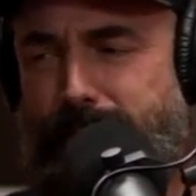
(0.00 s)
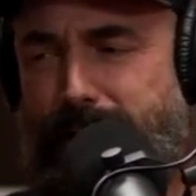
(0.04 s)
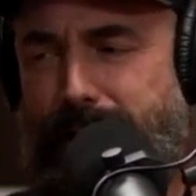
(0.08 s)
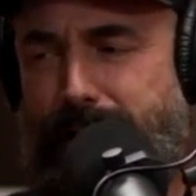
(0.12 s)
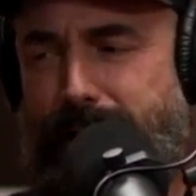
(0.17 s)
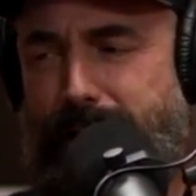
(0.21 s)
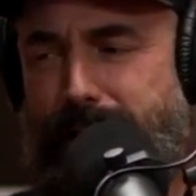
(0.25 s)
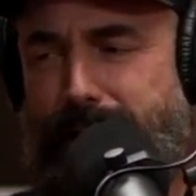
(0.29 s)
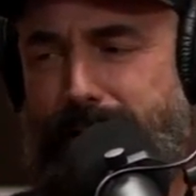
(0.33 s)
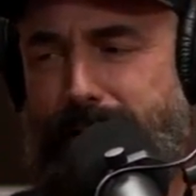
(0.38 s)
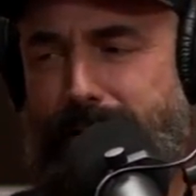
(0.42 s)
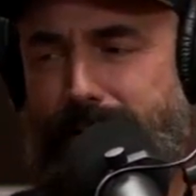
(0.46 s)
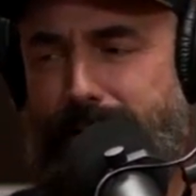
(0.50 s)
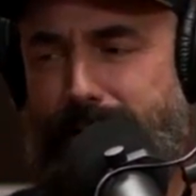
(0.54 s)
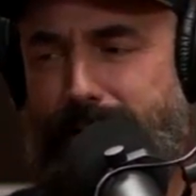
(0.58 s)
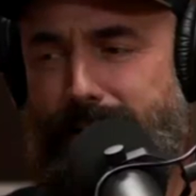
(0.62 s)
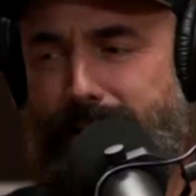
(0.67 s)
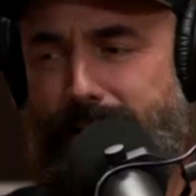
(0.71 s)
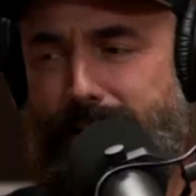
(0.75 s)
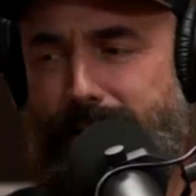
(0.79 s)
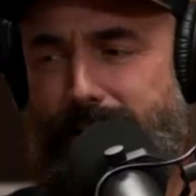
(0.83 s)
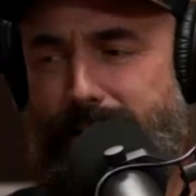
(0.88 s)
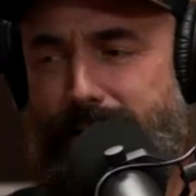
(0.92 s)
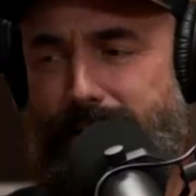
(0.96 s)
And
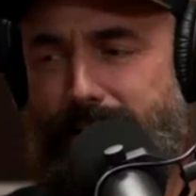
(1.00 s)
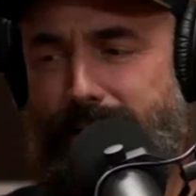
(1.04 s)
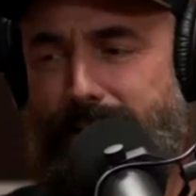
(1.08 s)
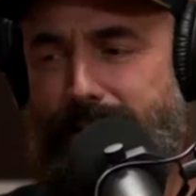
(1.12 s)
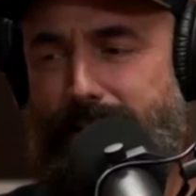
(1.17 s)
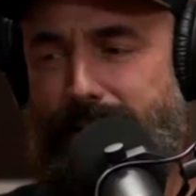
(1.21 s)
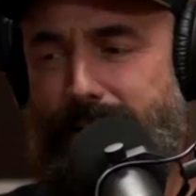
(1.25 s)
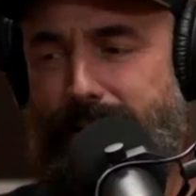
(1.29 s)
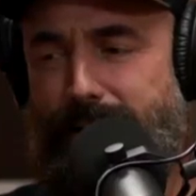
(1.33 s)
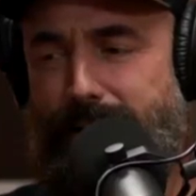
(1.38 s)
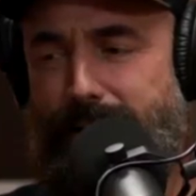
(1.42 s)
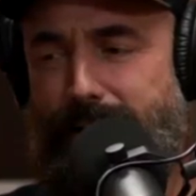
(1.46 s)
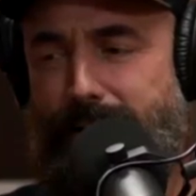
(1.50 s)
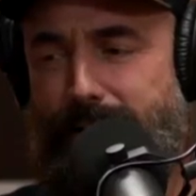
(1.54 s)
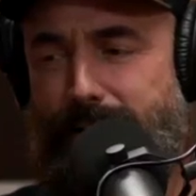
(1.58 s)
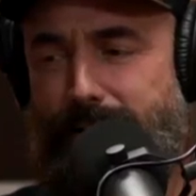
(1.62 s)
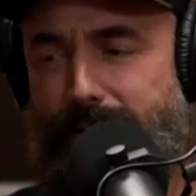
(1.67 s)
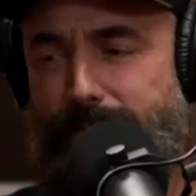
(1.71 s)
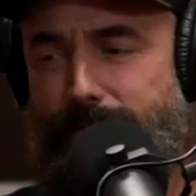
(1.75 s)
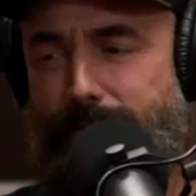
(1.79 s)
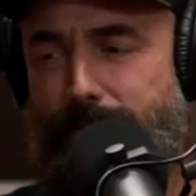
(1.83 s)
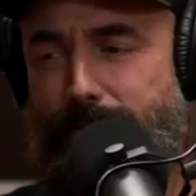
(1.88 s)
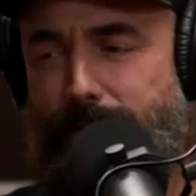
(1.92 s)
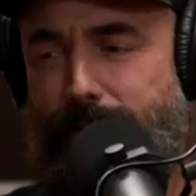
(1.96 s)
uh,
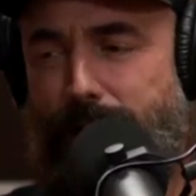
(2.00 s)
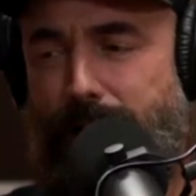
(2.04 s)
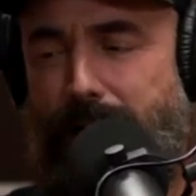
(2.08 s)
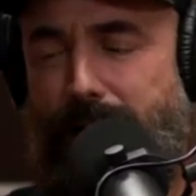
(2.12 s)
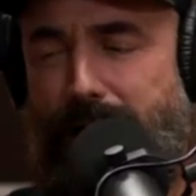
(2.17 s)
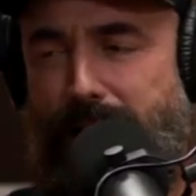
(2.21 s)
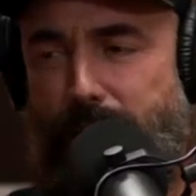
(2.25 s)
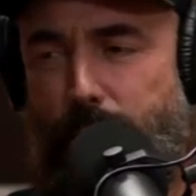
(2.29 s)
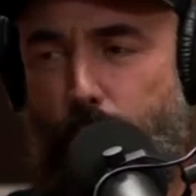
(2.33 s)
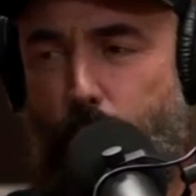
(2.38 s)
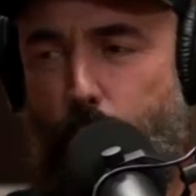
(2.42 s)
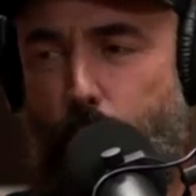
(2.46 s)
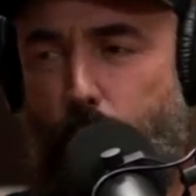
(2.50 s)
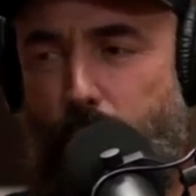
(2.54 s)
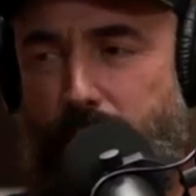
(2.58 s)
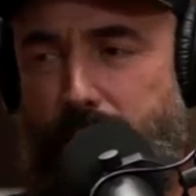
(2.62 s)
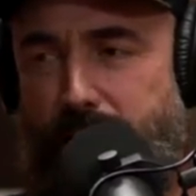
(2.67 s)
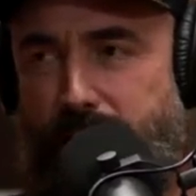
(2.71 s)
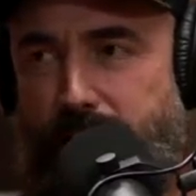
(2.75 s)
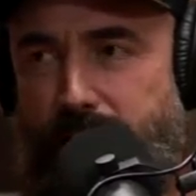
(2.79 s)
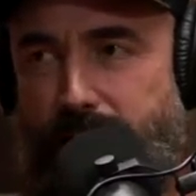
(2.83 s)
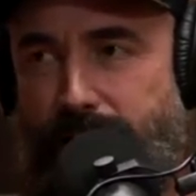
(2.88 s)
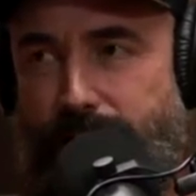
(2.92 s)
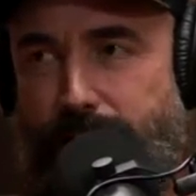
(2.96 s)
I
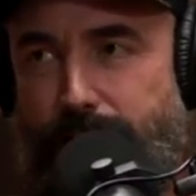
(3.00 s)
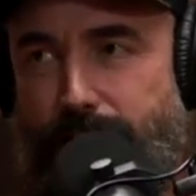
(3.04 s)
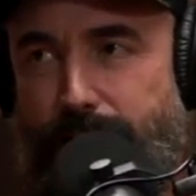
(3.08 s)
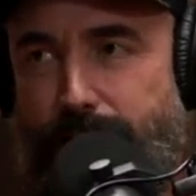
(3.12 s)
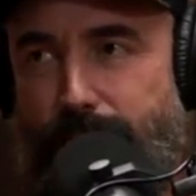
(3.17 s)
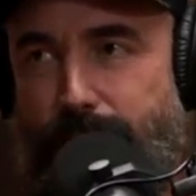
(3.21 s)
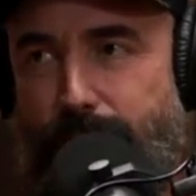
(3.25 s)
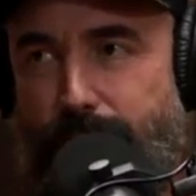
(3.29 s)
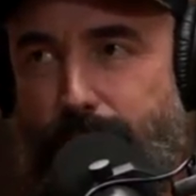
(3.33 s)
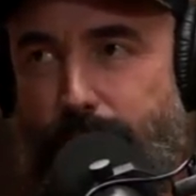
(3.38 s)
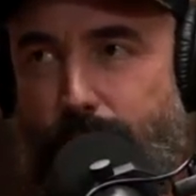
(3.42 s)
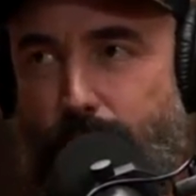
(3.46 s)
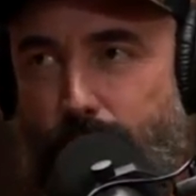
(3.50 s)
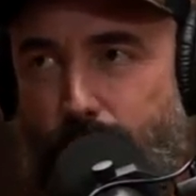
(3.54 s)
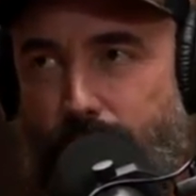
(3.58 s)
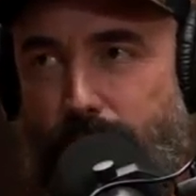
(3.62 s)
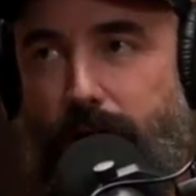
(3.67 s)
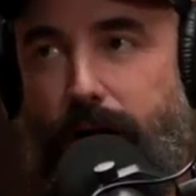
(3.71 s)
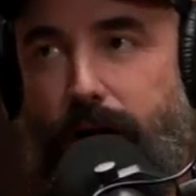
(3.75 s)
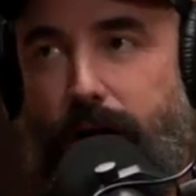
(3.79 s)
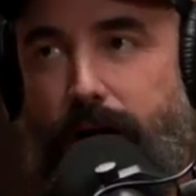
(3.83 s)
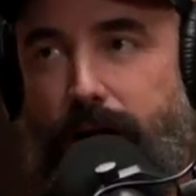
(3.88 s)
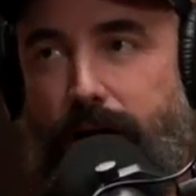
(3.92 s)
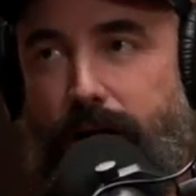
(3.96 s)
wanted to learn
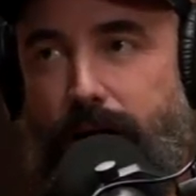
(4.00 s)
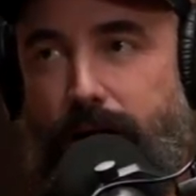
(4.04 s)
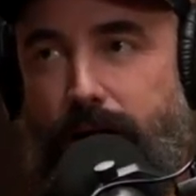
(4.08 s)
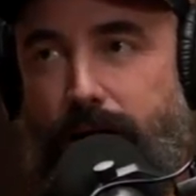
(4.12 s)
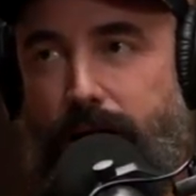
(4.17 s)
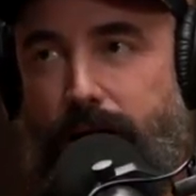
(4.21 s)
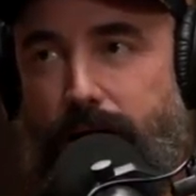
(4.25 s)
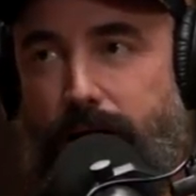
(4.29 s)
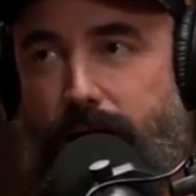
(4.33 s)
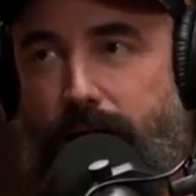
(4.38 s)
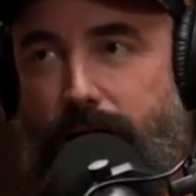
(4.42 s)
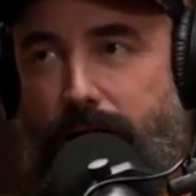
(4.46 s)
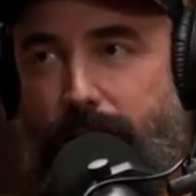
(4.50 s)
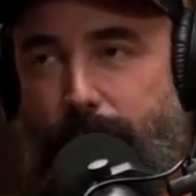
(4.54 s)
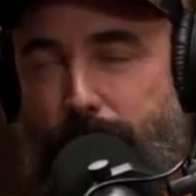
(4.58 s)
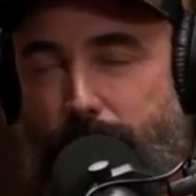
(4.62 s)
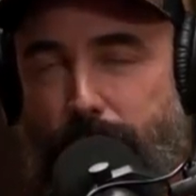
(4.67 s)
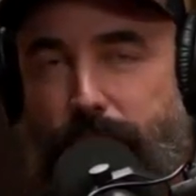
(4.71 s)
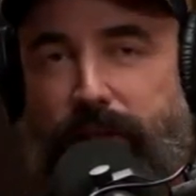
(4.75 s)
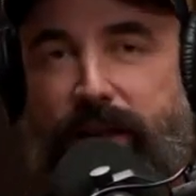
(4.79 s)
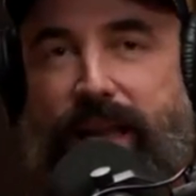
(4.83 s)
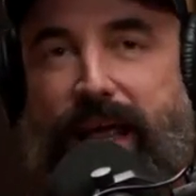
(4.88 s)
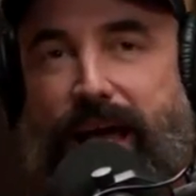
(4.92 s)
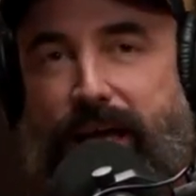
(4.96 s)
more
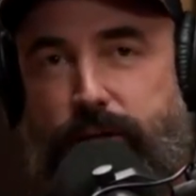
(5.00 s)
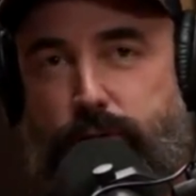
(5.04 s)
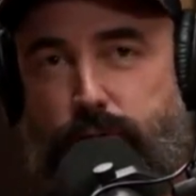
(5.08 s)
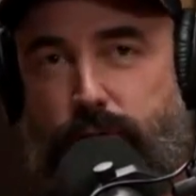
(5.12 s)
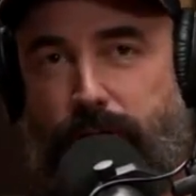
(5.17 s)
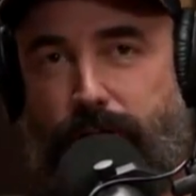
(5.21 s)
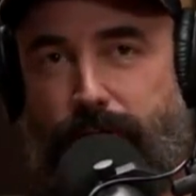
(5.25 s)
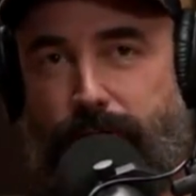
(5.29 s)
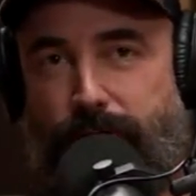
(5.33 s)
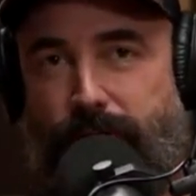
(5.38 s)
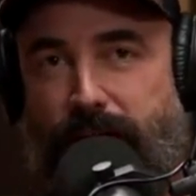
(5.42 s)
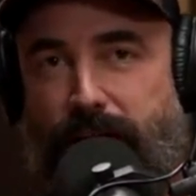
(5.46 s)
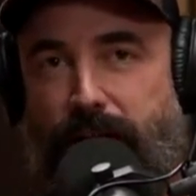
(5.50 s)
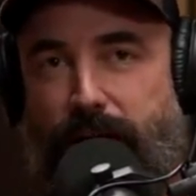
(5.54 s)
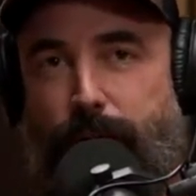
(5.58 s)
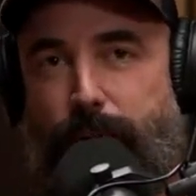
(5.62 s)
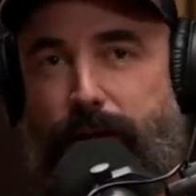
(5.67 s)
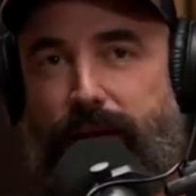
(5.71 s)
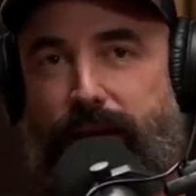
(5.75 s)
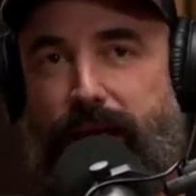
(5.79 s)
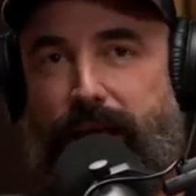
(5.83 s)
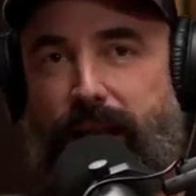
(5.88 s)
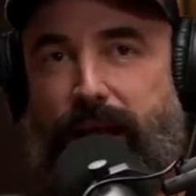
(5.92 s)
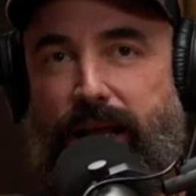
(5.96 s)
about the natural
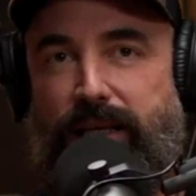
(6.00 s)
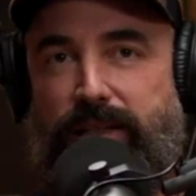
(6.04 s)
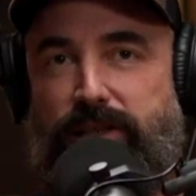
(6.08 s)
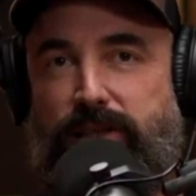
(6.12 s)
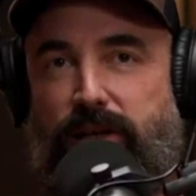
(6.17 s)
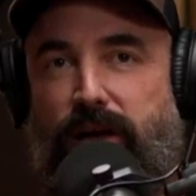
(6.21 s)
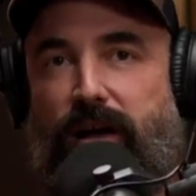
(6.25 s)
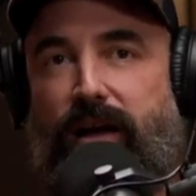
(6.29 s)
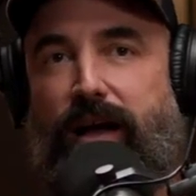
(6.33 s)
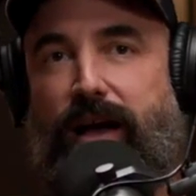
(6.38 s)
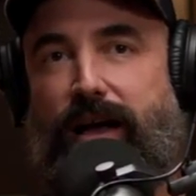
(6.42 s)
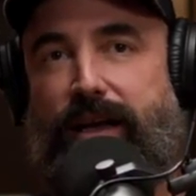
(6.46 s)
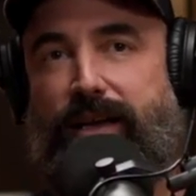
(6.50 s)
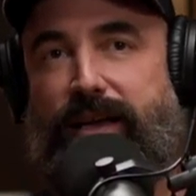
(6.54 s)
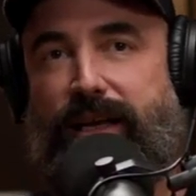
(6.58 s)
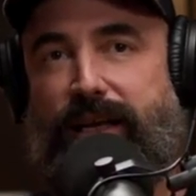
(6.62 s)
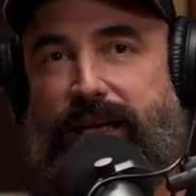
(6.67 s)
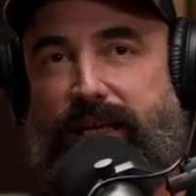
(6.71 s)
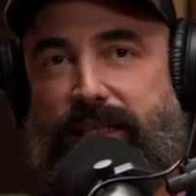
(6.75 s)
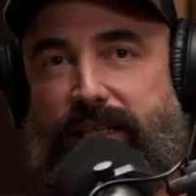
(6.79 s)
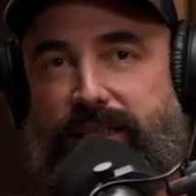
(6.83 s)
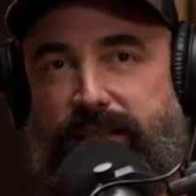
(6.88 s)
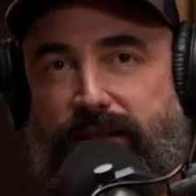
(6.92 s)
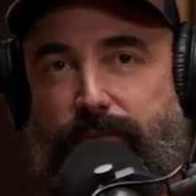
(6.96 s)
environment and I saw
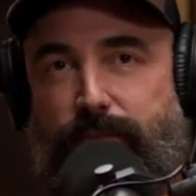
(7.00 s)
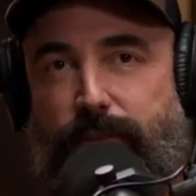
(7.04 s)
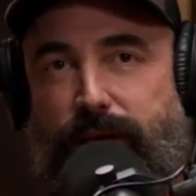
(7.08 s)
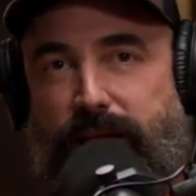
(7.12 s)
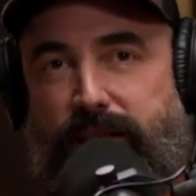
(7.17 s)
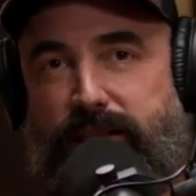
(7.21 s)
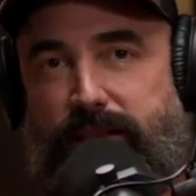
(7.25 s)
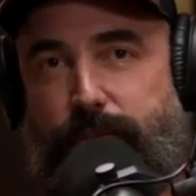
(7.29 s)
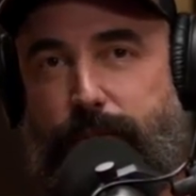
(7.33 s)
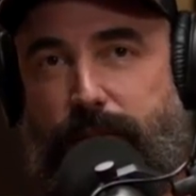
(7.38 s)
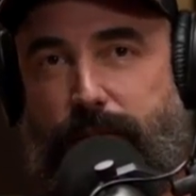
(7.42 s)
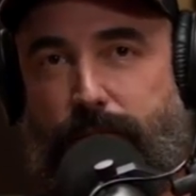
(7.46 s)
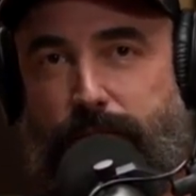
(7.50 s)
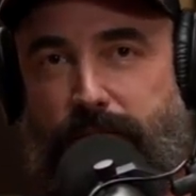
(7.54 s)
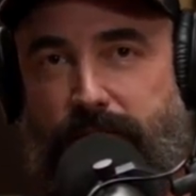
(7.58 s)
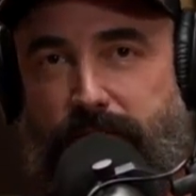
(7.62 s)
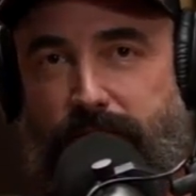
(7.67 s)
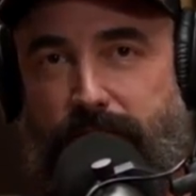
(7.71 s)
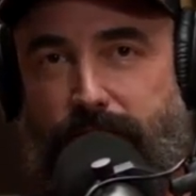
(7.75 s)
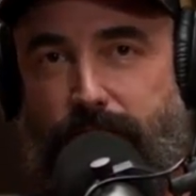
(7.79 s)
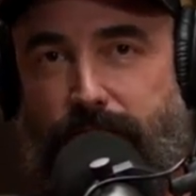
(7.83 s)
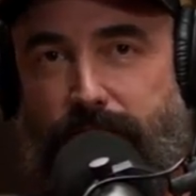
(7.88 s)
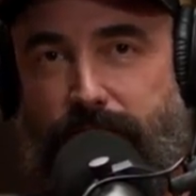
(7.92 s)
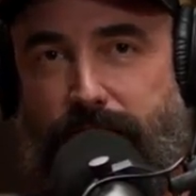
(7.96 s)
hunting as a means to be able to
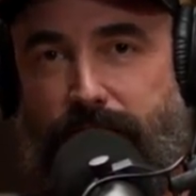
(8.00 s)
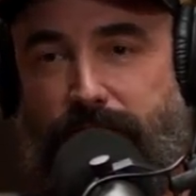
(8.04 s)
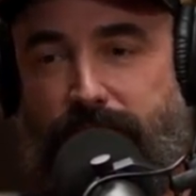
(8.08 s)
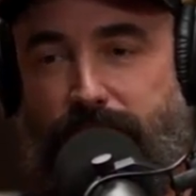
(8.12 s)
do it.